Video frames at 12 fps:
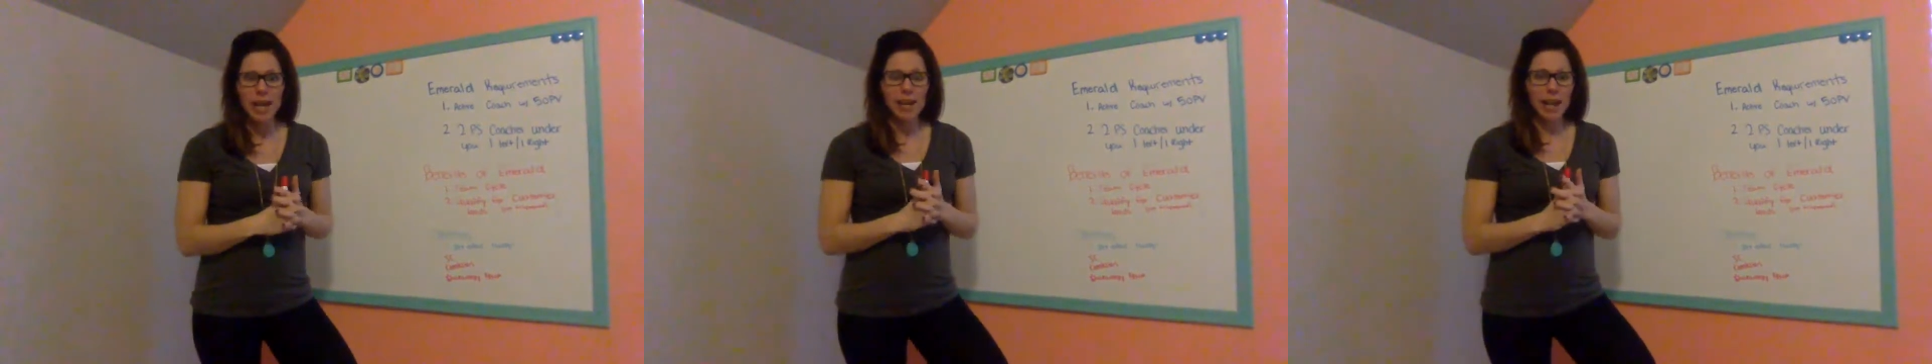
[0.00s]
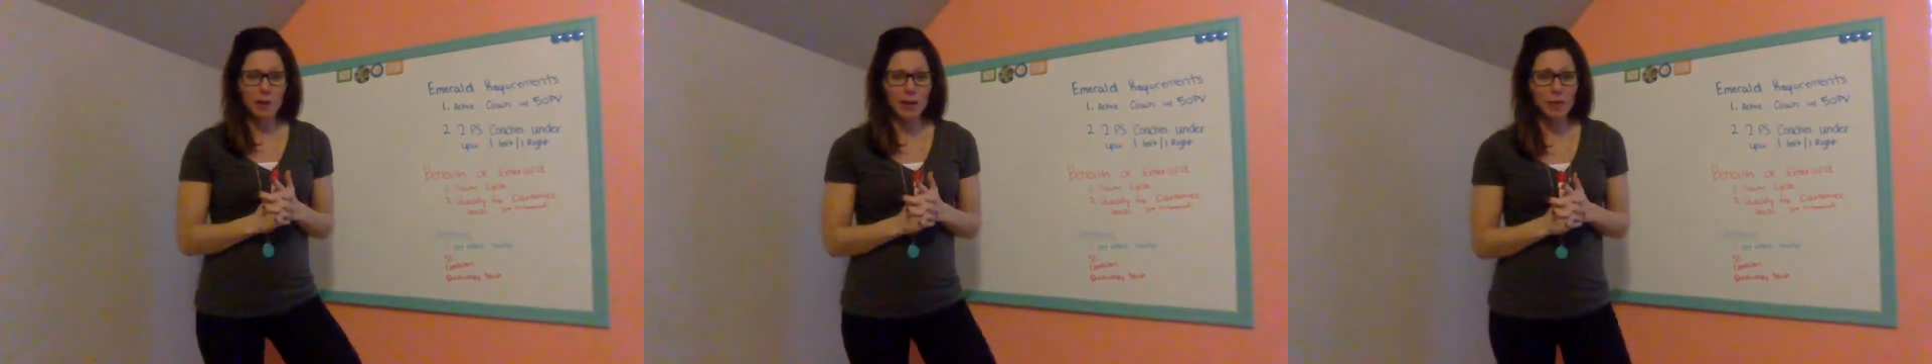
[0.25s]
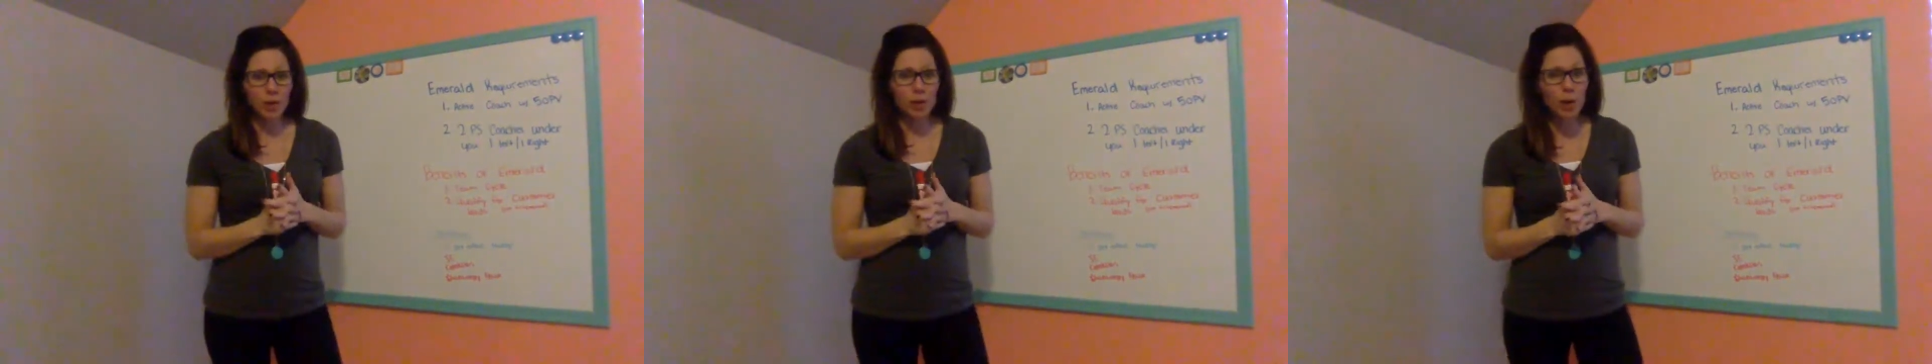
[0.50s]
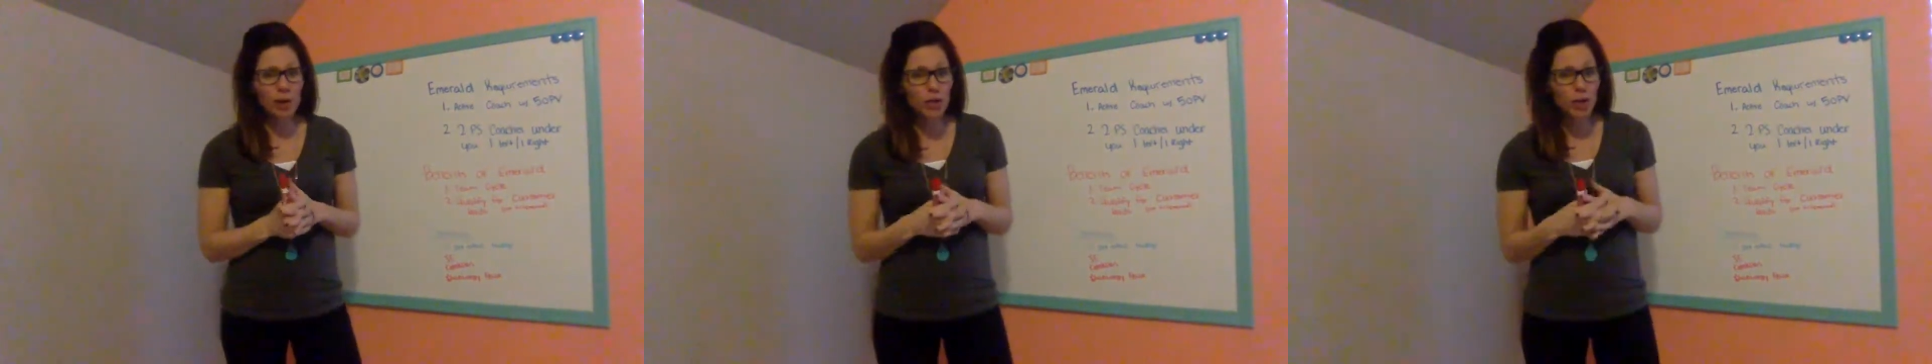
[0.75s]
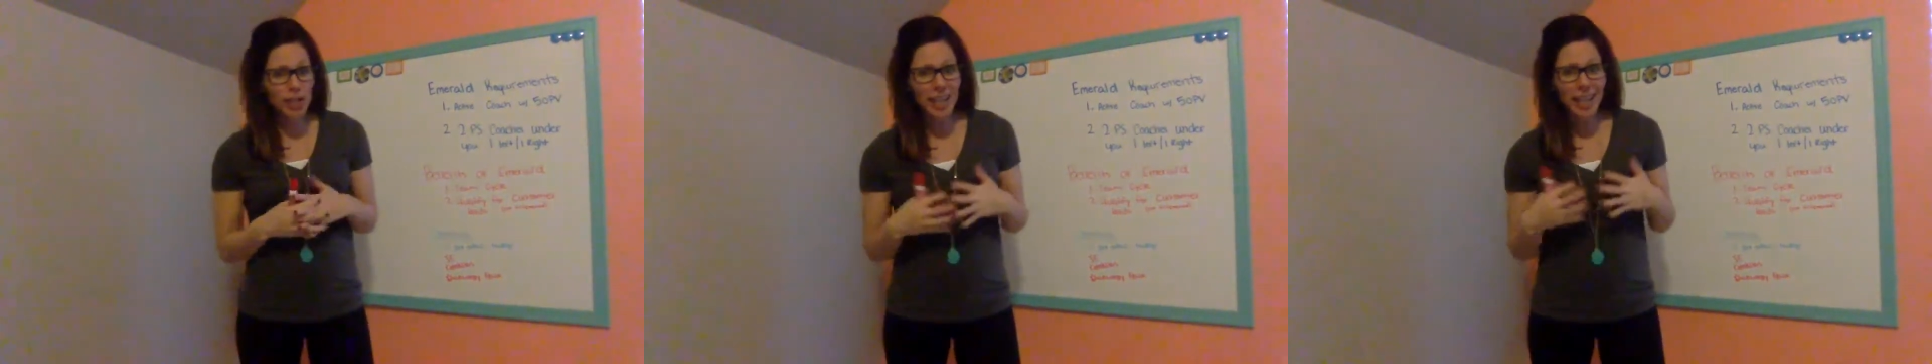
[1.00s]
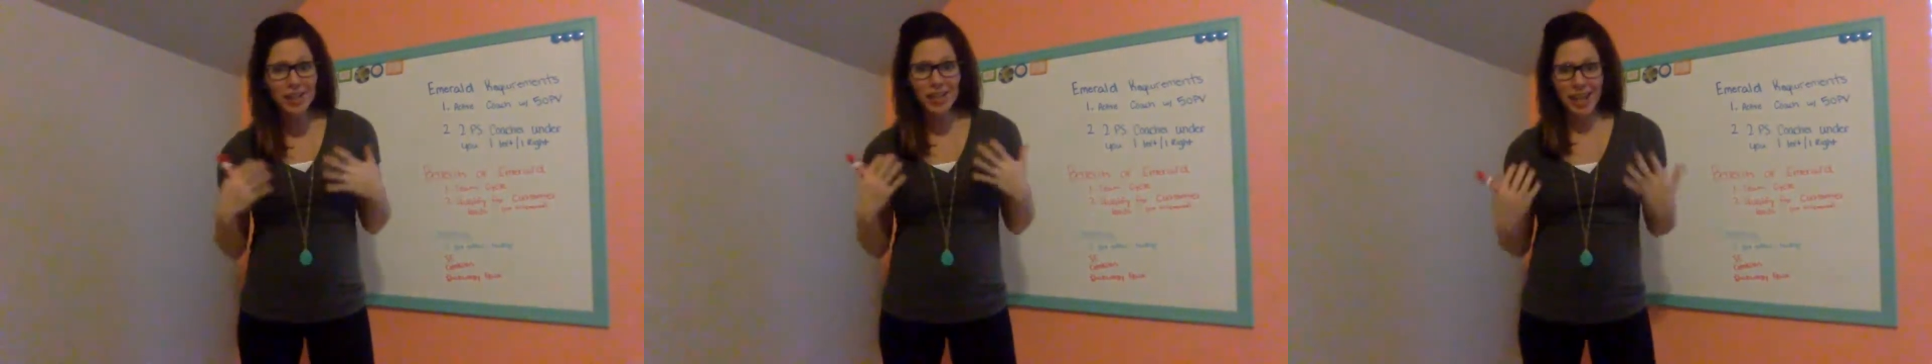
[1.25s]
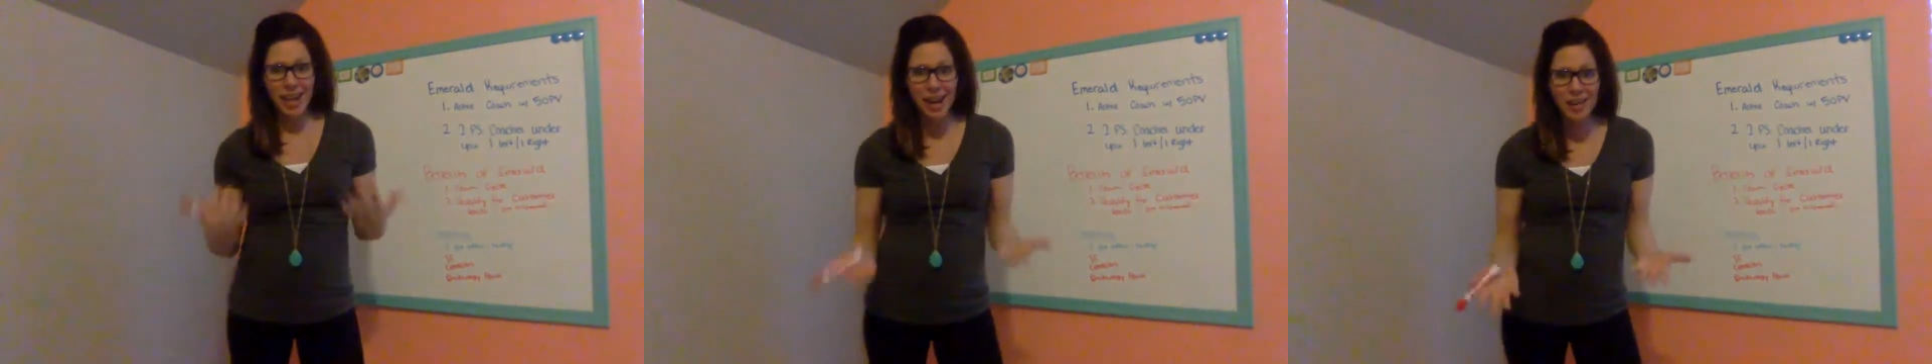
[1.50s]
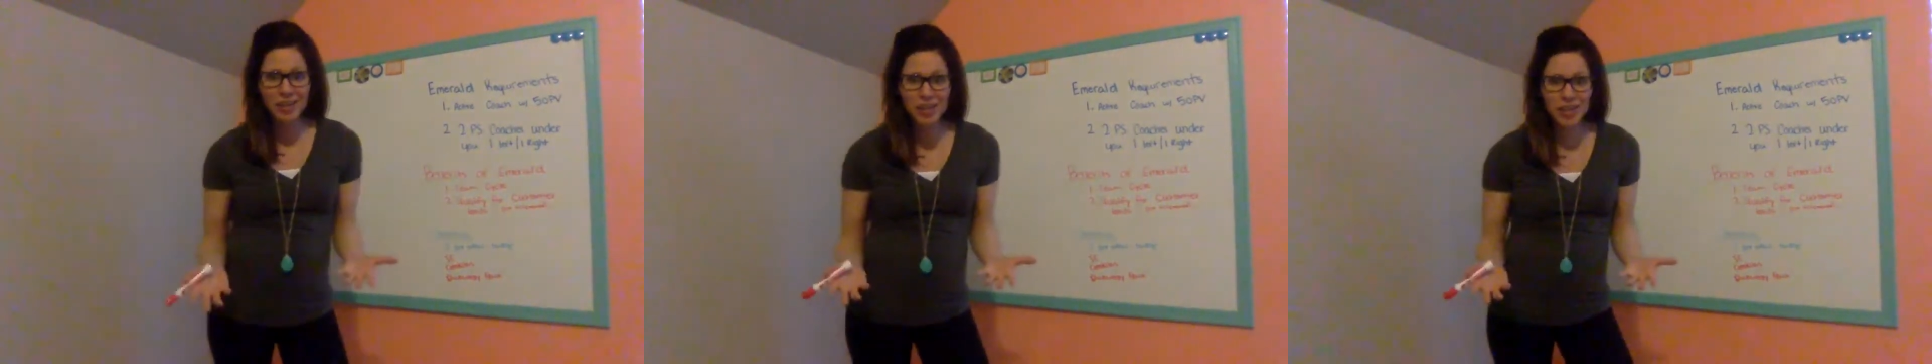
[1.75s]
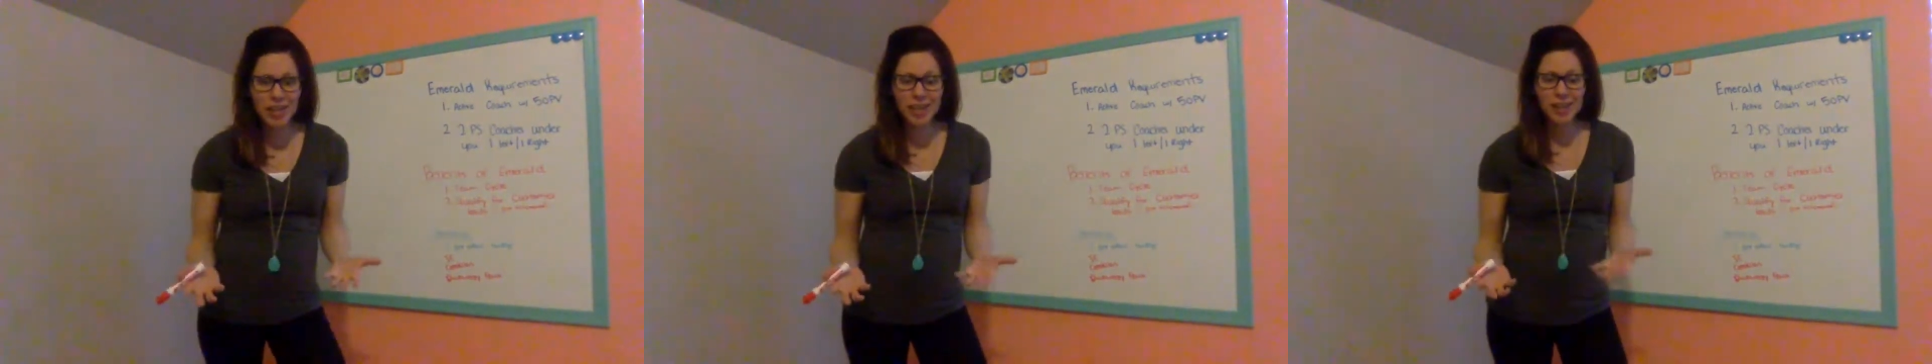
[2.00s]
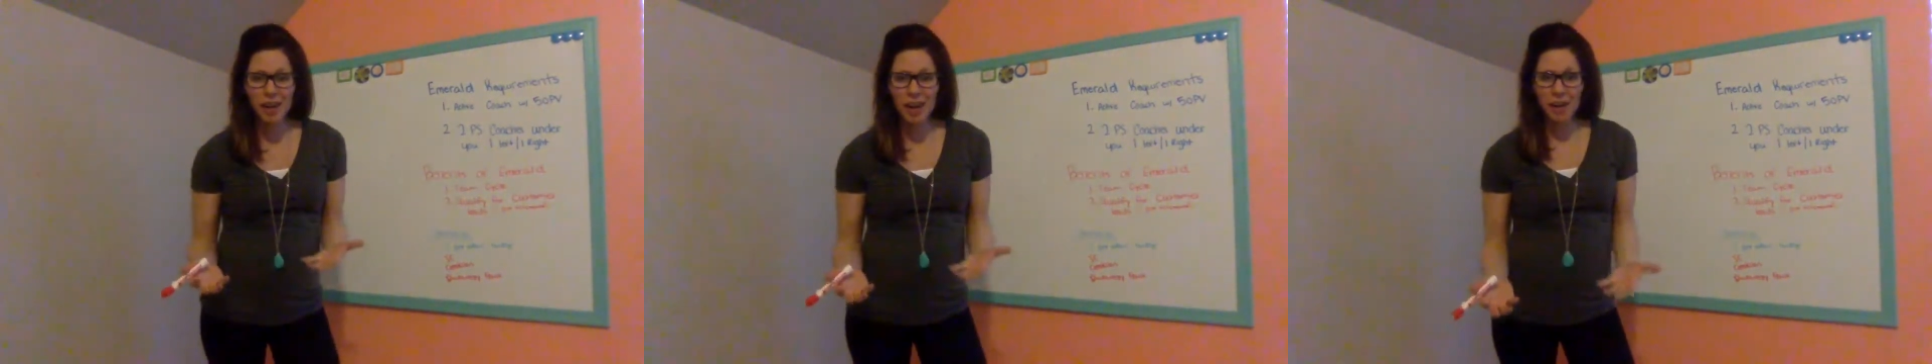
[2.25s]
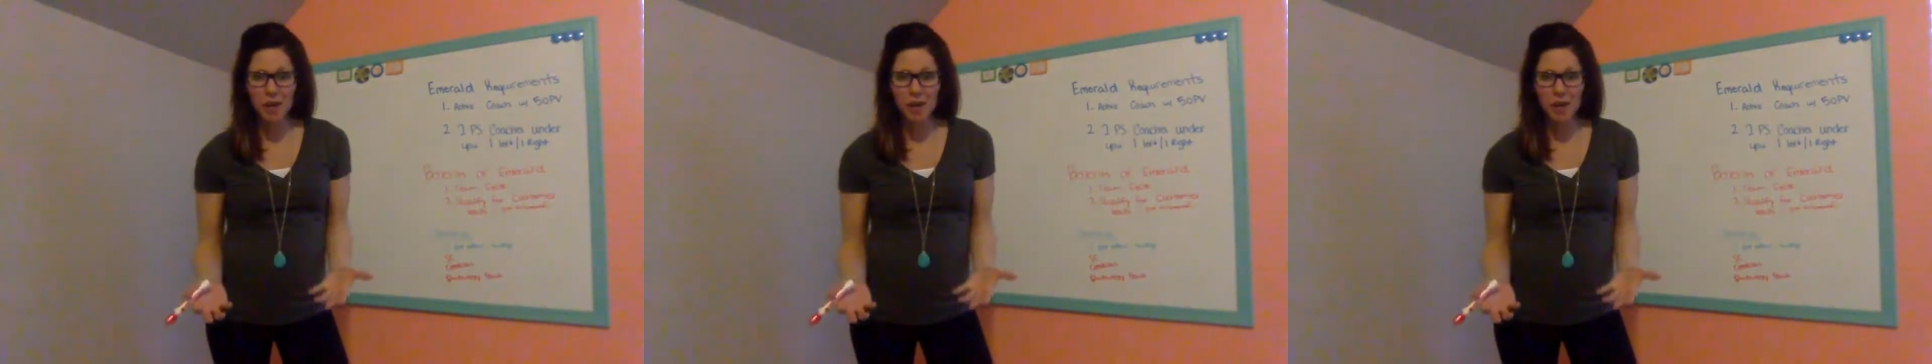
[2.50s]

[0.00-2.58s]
Now, if you are drinking Shakeology and you're on